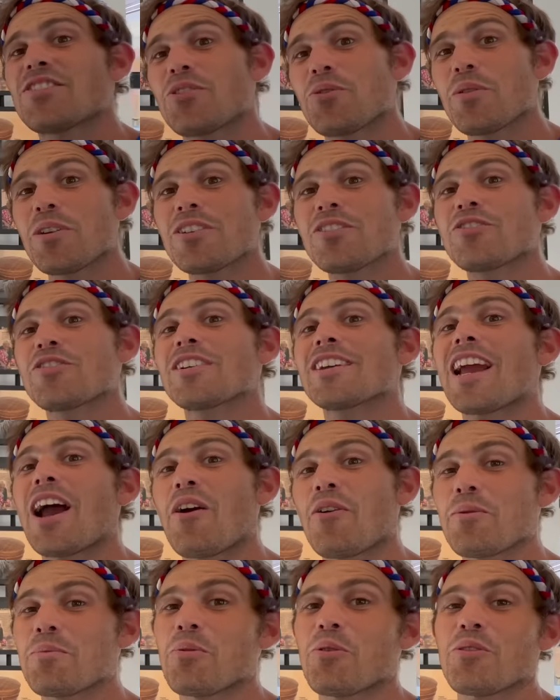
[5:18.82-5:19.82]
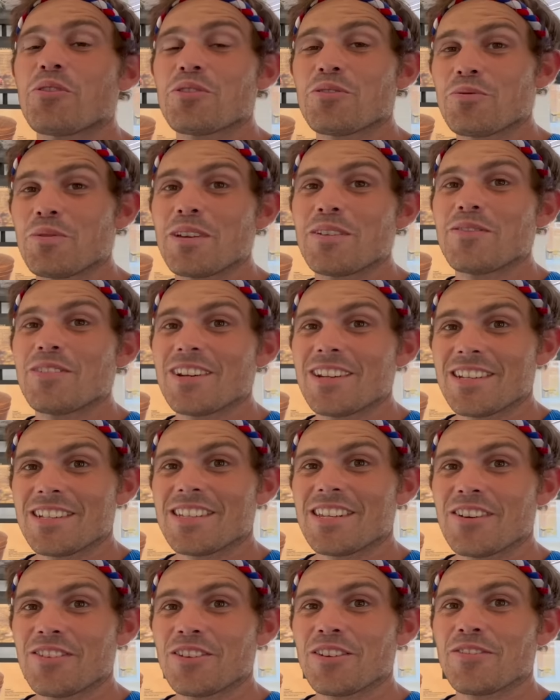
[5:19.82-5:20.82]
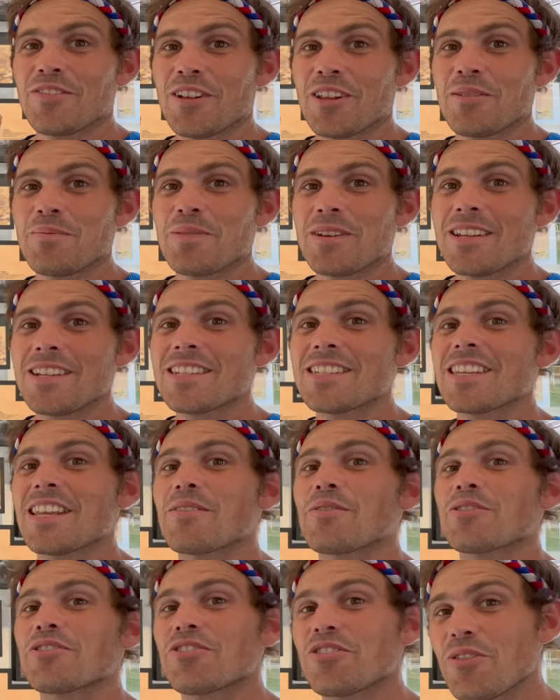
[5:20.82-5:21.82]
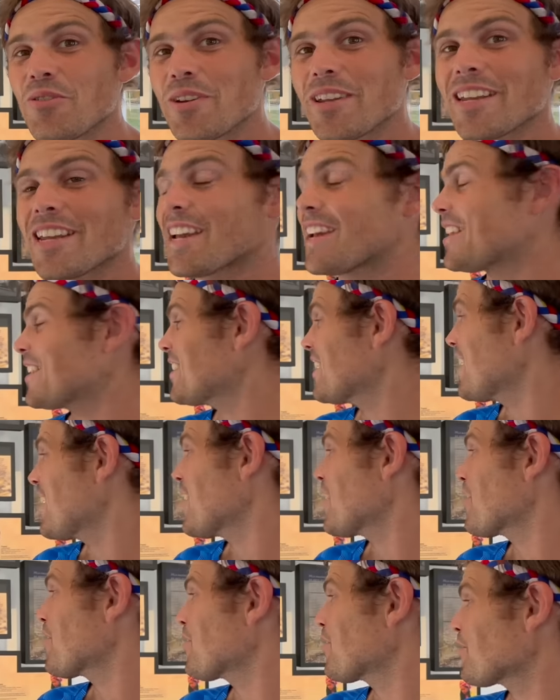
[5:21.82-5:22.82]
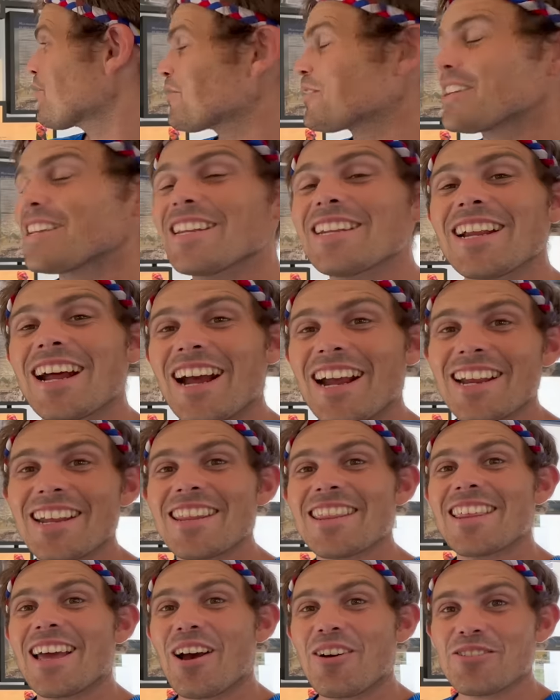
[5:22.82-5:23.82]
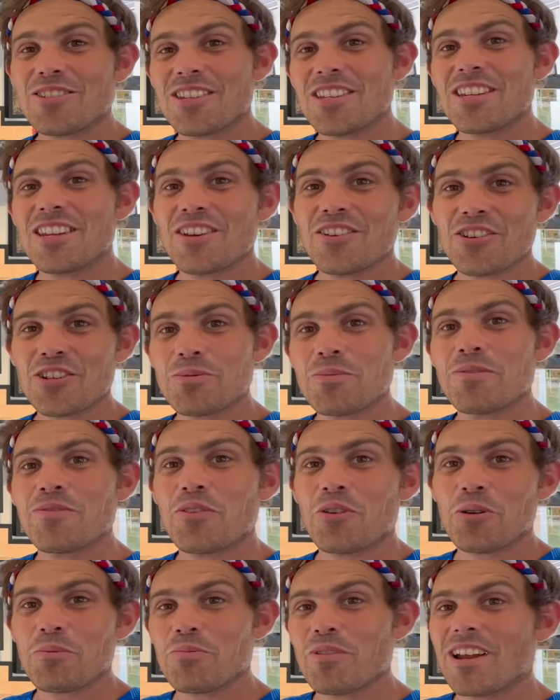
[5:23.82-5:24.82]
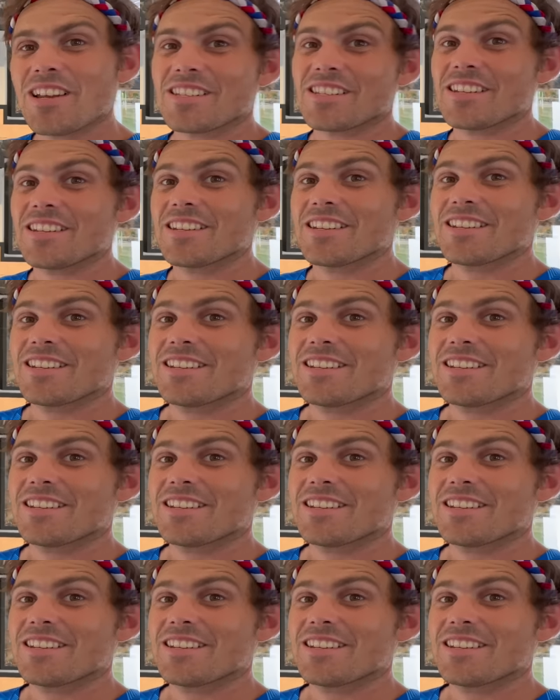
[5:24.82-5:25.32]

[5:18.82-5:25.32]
you're wondering how important weaving is here in the Philippines, they were doing it 39,000 years before present.